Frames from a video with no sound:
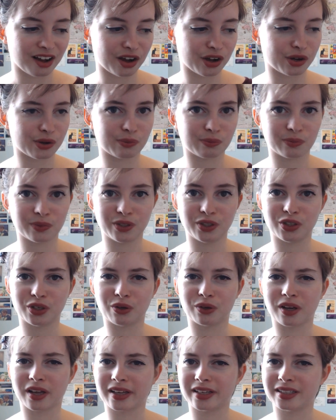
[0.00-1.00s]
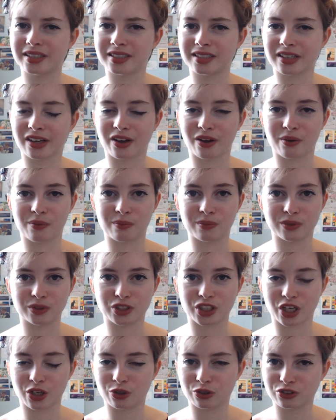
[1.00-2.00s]
Like
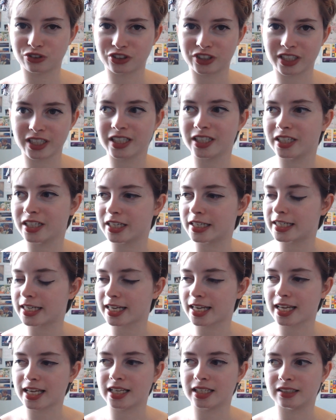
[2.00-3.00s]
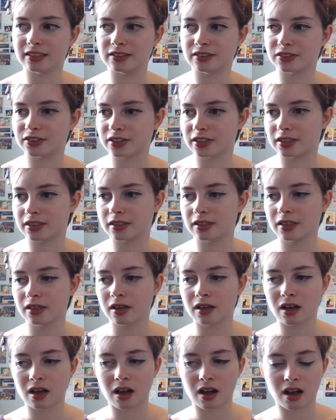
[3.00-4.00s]
Jane Austen and Dickens and
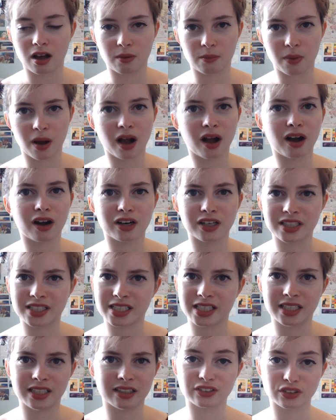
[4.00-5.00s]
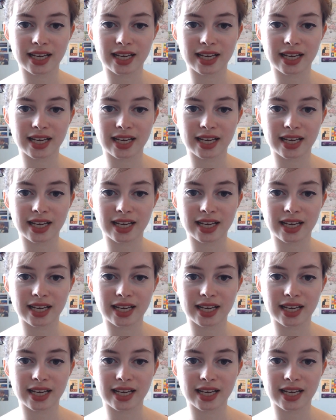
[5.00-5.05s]
Hardy.